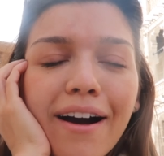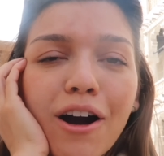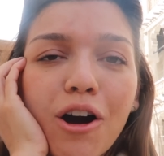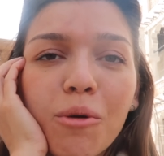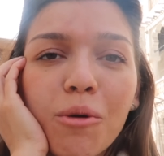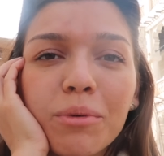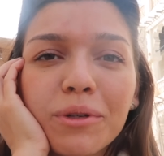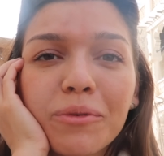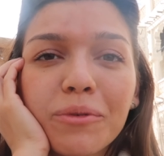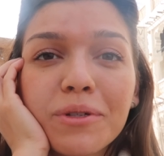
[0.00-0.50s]
I
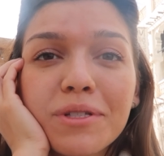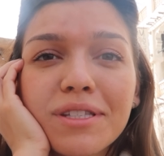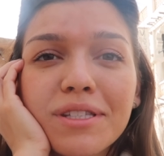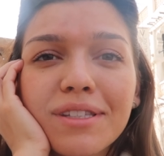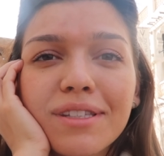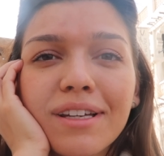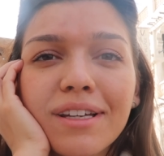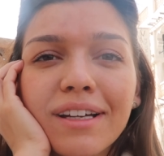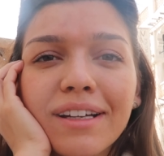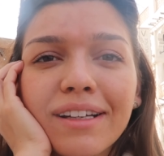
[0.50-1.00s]
hope it was
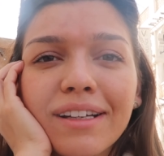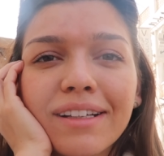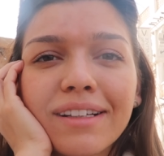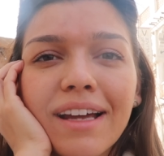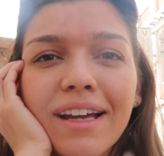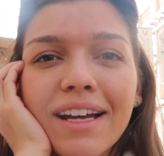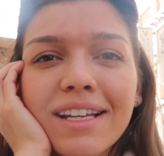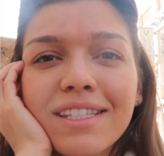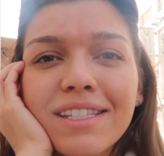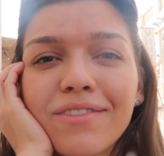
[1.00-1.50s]
a
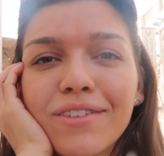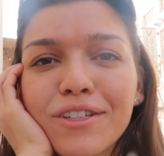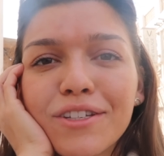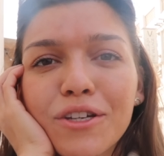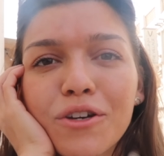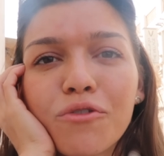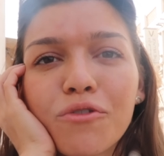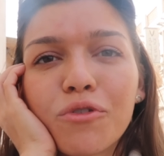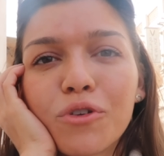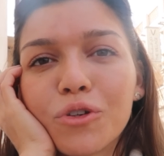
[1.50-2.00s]
nice video for